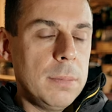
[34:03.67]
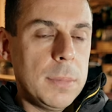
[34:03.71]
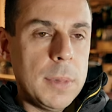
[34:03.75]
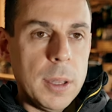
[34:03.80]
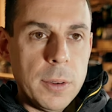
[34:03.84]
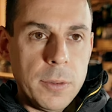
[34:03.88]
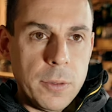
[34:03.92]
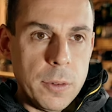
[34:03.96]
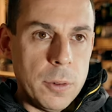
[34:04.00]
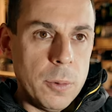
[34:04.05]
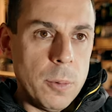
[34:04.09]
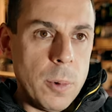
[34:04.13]

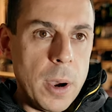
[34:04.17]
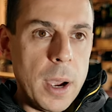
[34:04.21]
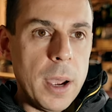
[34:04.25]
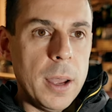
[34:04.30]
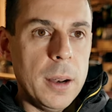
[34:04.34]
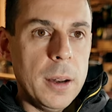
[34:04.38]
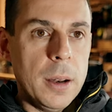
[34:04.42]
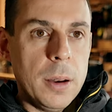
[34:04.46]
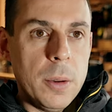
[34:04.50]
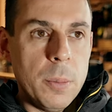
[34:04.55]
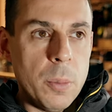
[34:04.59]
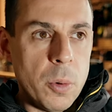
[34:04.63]
different way
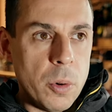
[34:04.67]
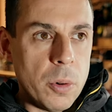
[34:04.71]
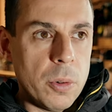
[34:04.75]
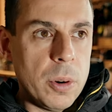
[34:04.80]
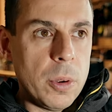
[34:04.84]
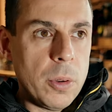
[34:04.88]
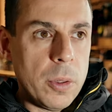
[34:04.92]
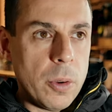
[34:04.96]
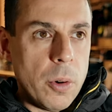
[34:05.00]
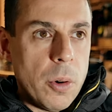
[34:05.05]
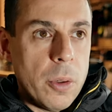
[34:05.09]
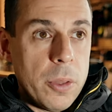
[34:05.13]
and in a more
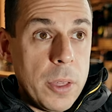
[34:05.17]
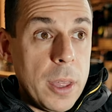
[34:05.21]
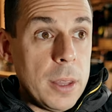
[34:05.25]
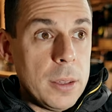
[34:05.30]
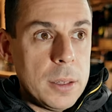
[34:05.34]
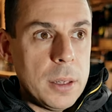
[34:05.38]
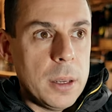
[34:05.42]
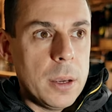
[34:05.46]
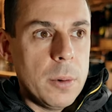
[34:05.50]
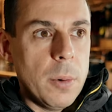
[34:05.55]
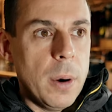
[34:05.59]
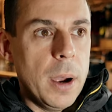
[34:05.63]

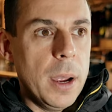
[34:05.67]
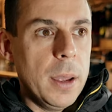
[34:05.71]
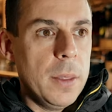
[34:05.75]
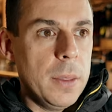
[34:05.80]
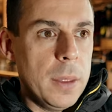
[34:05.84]
authentic way.